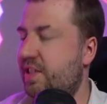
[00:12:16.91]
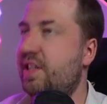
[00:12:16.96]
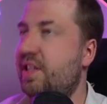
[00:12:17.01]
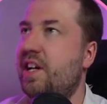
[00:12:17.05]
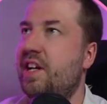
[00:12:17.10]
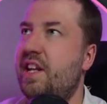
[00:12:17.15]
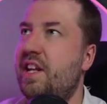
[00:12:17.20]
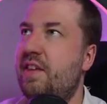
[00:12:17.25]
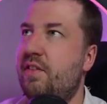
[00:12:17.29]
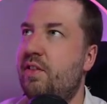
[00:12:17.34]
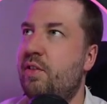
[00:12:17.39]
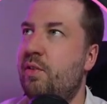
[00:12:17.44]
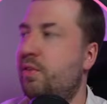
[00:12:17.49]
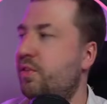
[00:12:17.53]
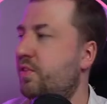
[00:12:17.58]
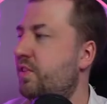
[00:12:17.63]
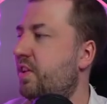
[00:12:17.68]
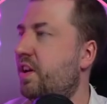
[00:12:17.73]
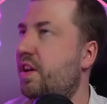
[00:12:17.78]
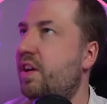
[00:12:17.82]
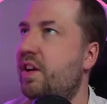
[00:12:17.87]
I never thought
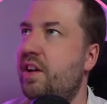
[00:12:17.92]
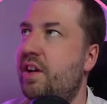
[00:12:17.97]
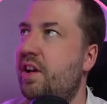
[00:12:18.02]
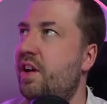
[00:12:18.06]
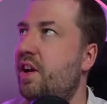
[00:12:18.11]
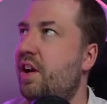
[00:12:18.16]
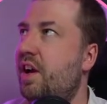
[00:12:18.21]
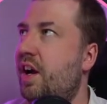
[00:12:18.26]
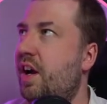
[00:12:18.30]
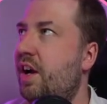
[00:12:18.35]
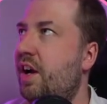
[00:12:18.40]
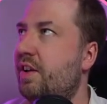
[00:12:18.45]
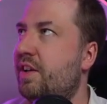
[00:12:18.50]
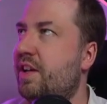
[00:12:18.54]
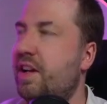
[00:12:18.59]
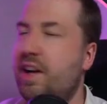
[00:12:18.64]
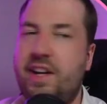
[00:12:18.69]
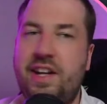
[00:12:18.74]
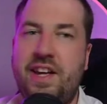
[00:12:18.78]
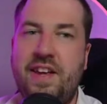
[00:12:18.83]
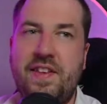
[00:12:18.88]
I'd kind
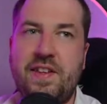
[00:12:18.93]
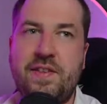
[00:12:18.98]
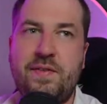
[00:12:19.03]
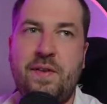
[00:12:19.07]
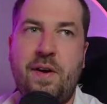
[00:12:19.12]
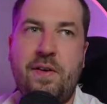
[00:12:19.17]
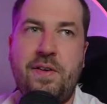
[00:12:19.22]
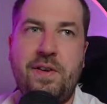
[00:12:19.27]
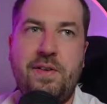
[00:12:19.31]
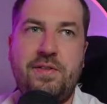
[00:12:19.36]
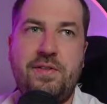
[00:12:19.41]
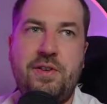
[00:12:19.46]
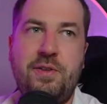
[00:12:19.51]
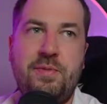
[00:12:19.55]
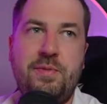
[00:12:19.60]
of get this far on YouTube,